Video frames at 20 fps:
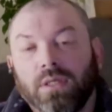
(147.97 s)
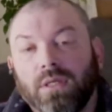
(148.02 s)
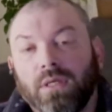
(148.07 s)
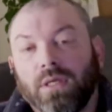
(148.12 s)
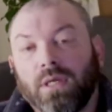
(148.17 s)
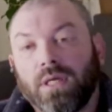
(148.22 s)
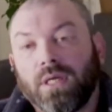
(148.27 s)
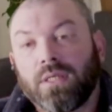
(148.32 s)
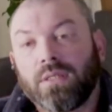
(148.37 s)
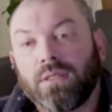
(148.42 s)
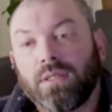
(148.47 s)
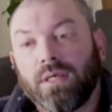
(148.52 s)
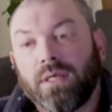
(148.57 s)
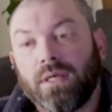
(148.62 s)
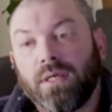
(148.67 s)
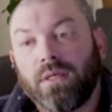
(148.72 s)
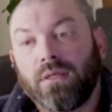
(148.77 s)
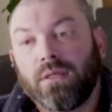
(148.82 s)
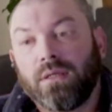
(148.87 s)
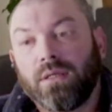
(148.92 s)
And
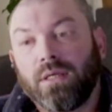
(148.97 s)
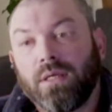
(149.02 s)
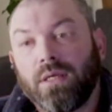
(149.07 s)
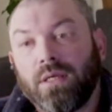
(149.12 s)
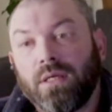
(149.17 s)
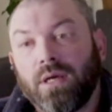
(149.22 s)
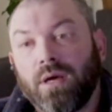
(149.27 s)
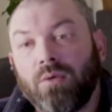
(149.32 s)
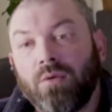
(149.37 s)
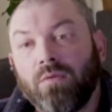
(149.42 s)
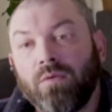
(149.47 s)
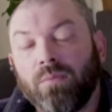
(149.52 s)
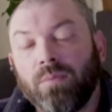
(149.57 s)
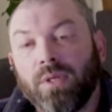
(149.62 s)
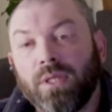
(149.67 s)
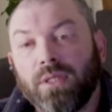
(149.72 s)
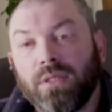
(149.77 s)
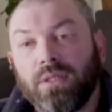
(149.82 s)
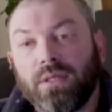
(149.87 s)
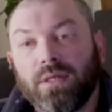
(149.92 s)
then however
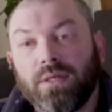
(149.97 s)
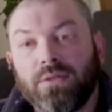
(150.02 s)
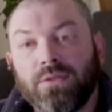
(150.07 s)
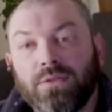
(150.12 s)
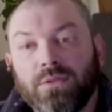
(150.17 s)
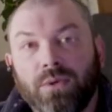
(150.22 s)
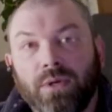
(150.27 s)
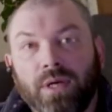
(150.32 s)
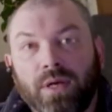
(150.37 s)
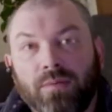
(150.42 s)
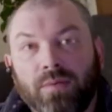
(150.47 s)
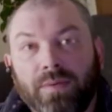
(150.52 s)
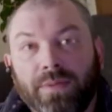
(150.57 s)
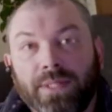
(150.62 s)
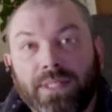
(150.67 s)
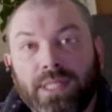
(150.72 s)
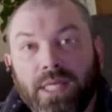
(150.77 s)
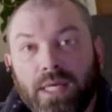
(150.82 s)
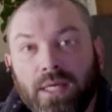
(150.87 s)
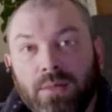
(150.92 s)
many dice you have on the
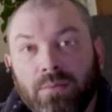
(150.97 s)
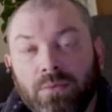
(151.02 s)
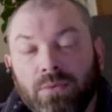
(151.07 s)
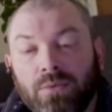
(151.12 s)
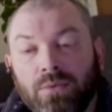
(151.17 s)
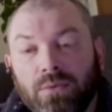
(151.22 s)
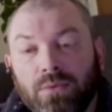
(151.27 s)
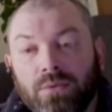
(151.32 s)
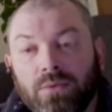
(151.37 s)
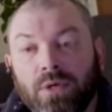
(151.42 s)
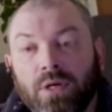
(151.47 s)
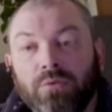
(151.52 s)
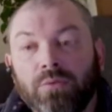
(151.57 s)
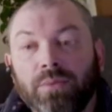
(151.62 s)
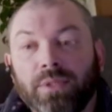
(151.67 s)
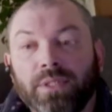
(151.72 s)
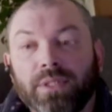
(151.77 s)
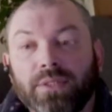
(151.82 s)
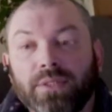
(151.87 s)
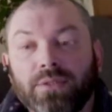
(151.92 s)
table, or however many
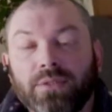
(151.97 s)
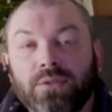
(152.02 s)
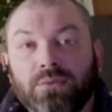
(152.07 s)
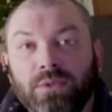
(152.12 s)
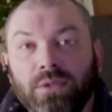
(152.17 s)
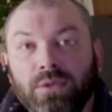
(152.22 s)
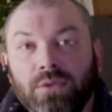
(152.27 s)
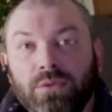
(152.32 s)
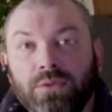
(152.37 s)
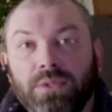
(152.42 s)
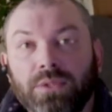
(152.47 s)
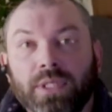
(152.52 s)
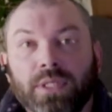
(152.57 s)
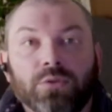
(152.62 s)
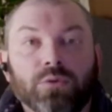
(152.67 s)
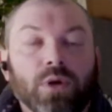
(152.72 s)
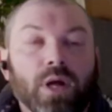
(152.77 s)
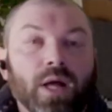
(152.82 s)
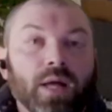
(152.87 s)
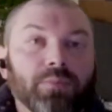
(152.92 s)
dice you use, it
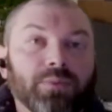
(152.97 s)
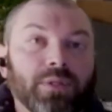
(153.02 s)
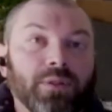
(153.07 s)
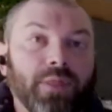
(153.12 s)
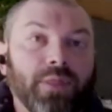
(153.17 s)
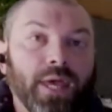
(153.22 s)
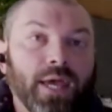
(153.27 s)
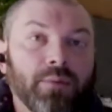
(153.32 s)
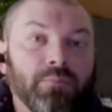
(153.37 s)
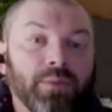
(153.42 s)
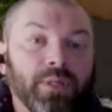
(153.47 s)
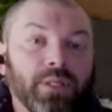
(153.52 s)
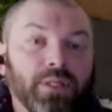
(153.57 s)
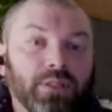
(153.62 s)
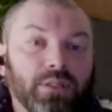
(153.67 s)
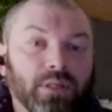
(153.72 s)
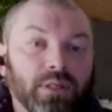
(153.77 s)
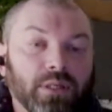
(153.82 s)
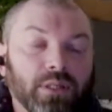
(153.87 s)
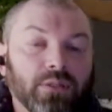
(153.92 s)
drops that many
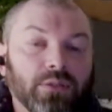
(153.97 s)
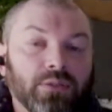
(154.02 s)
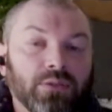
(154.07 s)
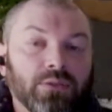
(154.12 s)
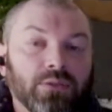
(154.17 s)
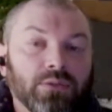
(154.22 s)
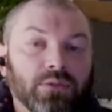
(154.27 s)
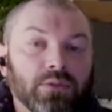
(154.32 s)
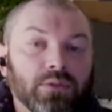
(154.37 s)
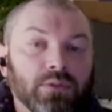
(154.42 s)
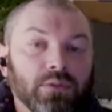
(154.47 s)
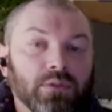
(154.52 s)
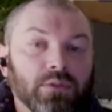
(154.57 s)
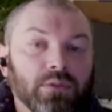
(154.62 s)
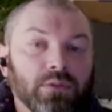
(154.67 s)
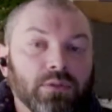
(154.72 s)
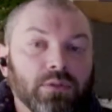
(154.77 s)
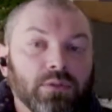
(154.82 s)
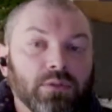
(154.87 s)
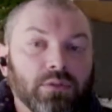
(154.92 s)
dice,
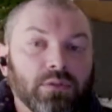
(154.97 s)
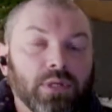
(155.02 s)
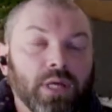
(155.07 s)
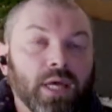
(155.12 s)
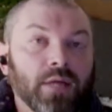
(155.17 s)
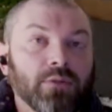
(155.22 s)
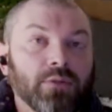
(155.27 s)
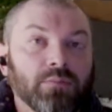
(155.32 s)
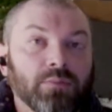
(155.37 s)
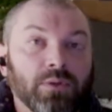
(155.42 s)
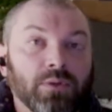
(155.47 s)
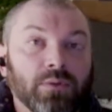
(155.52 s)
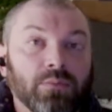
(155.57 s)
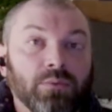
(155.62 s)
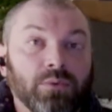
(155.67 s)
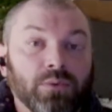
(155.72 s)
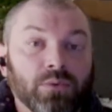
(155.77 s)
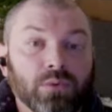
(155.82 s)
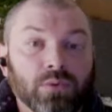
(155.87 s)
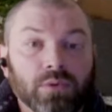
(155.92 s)
adds them to the
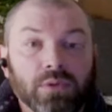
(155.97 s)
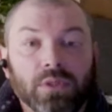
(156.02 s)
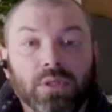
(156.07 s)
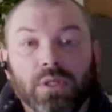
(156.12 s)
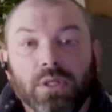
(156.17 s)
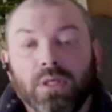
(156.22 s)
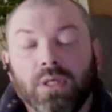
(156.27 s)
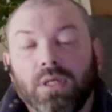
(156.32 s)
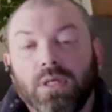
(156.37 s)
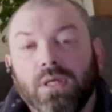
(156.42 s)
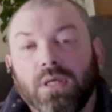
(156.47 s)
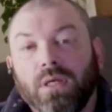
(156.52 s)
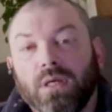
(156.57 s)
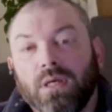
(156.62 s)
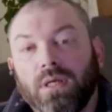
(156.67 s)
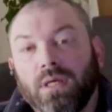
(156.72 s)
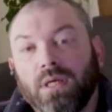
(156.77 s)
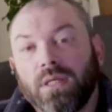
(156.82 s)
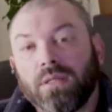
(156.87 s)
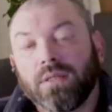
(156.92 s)
pool.
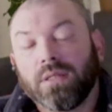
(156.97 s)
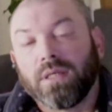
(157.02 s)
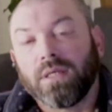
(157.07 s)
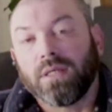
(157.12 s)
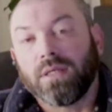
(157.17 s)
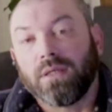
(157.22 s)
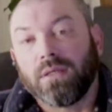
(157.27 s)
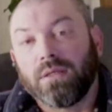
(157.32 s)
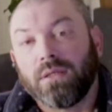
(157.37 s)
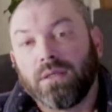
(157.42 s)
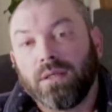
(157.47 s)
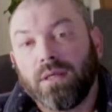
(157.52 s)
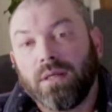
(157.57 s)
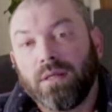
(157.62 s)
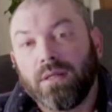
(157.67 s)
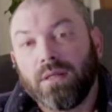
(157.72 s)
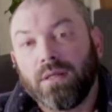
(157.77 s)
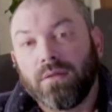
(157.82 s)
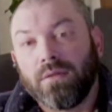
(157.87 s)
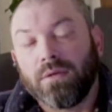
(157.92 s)
And then
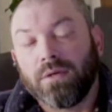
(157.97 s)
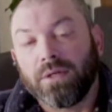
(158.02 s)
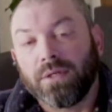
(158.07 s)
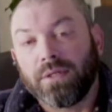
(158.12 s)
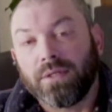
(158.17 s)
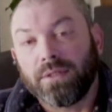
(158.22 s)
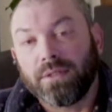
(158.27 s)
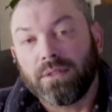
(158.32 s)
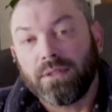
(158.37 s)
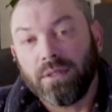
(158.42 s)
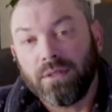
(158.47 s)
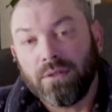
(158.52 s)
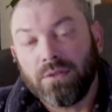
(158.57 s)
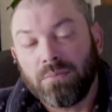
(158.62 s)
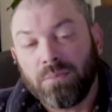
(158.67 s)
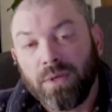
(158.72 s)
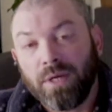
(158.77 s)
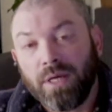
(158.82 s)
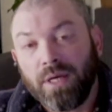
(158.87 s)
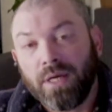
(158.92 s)
the dice
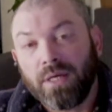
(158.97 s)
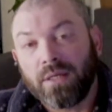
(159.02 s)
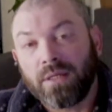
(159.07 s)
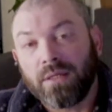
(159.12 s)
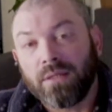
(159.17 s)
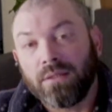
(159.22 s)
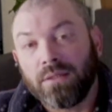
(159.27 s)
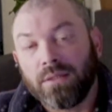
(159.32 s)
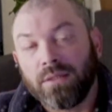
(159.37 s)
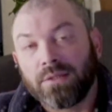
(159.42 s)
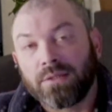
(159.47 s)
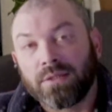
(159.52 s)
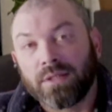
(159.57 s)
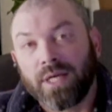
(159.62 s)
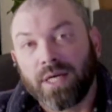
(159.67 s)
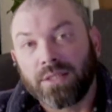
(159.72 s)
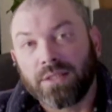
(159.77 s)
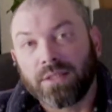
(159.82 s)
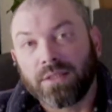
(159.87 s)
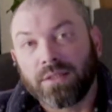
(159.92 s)
bag needs
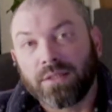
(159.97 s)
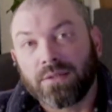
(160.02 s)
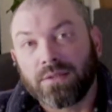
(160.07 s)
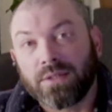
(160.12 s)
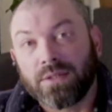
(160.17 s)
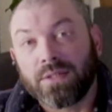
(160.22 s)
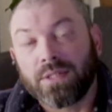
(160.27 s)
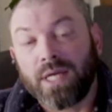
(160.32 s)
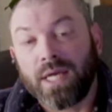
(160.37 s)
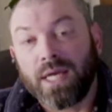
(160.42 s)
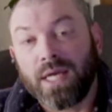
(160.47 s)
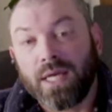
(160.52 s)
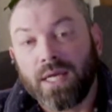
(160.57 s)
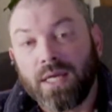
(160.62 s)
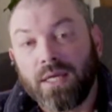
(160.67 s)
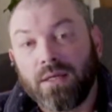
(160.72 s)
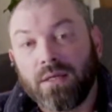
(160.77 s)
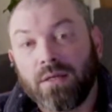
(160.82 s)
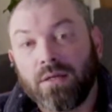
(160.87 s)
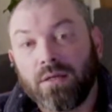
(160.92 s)
logic that says,
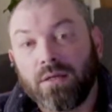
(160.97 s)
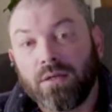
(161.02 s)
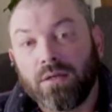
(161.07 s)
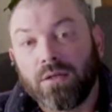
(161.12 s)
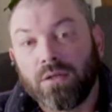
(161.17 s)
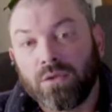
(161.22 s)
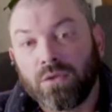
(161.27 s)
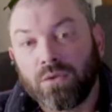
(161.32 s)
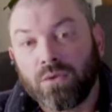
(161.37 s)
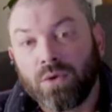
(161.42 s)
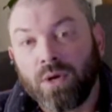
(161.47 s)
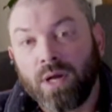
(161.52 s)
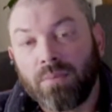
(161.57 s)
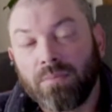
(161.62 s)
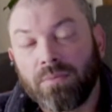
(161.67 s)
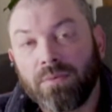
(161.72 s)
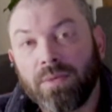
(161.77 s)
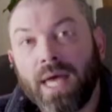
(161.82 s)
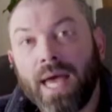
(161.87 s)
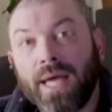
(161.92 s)
hey, drop
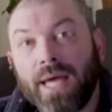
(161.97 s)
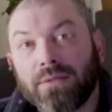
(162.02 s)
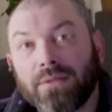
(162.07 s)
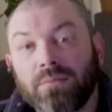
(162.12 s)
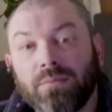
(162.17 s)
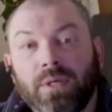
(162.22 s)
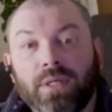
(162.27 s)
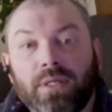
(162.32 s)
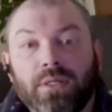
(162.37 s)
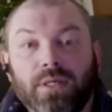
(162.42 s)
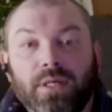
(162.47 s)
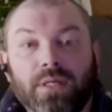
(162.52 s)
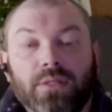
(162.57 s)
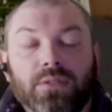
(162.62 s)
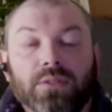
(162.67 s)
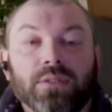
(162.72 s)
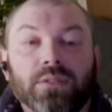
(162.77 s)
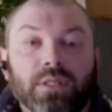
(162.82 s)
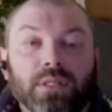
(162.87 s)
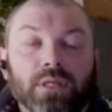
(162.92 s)
X amount of dice
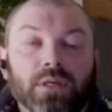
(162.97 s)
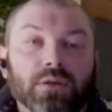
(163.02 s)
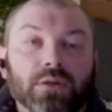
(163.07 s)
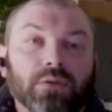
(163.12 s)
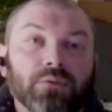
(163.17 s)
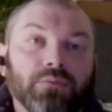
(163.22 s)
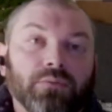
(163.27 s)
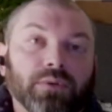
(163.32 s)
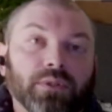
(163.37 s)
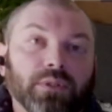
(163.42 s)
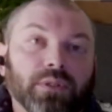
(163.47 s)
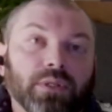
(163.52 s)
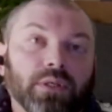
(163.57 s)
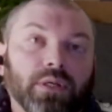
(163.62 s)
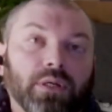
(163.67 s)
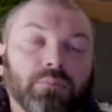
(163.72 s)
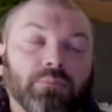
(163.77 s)
into here to fill it up.